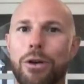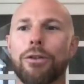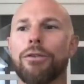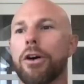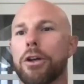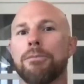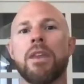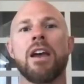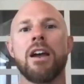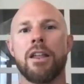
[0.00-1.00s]
total volume.
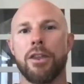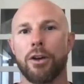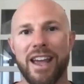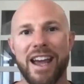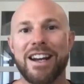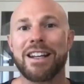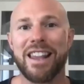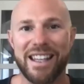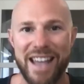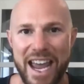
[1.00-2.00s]
They're gaining
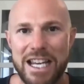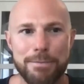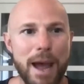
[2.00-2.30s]
the gains